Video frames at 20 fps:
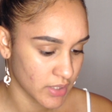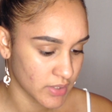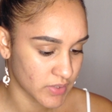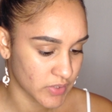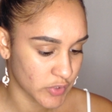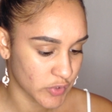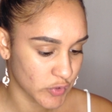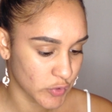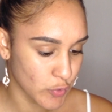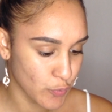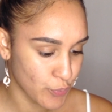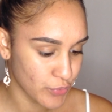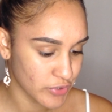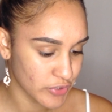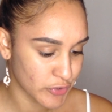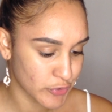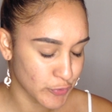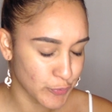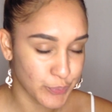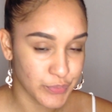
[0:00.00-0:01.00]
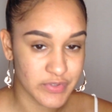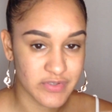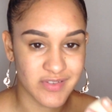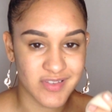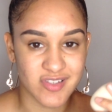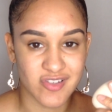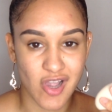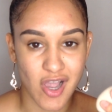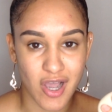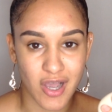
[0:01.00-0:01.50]
it's super, super
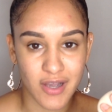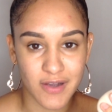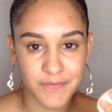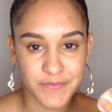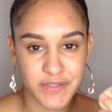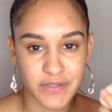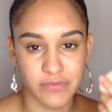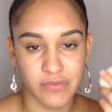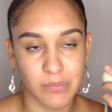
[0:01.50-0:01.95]
soft.